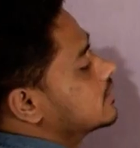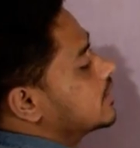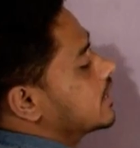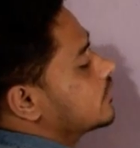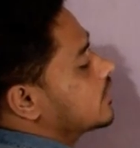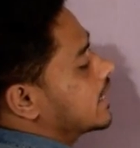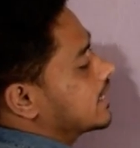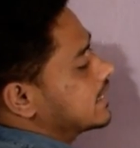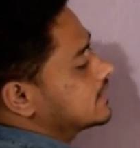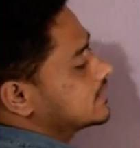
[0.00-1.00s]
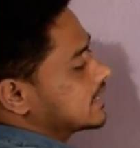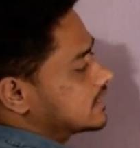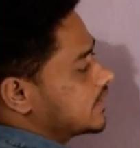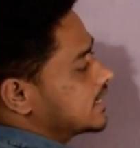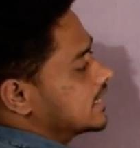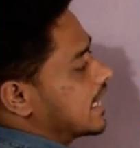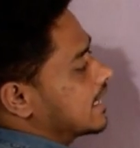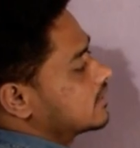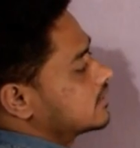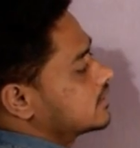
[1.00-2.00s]
it will attach in such a way
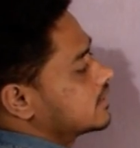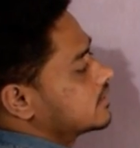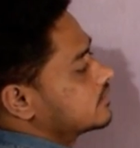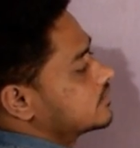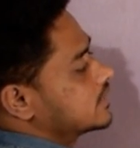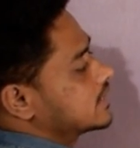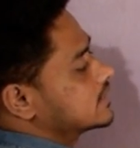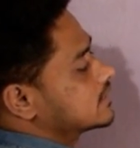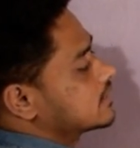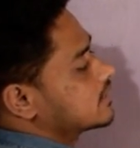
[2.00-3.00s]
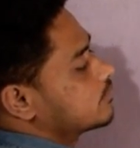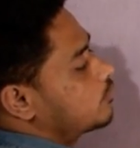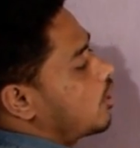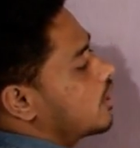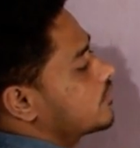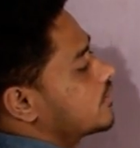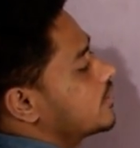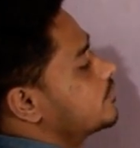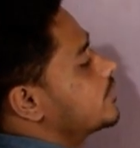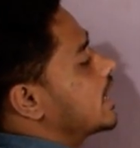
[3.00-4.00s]
that this bond
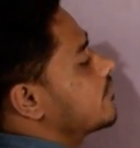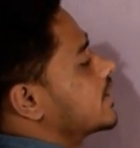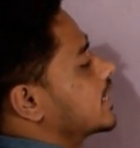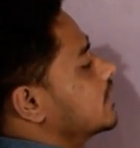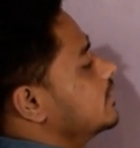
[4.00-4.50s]
will be having